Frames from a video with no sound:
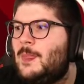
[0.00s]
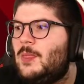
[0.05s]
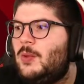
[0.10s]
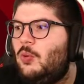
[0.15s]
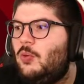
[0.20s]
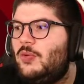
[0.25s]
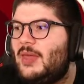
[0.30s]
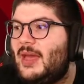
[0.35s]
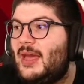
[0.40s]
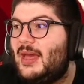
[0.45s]

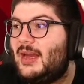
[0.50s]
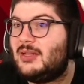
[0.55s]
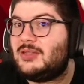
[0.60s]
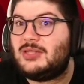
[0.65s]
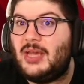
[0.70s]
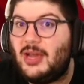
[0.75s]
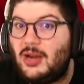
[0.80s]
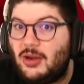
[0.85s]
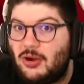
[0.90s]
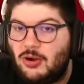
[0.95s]
or they had a
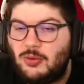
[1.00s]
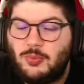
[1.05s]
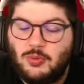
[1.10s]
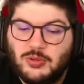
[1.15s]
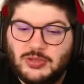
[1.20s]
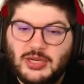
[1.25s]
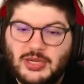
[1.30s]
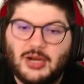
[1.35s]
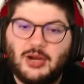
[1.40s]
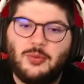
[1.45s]
terrible,
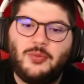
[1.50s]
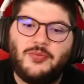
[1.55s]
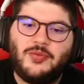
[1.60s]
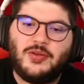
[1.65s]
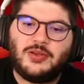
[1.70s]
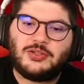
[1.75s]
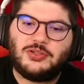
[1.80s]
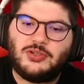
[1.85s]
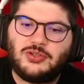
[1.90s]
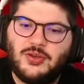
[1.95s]
terrible fixture.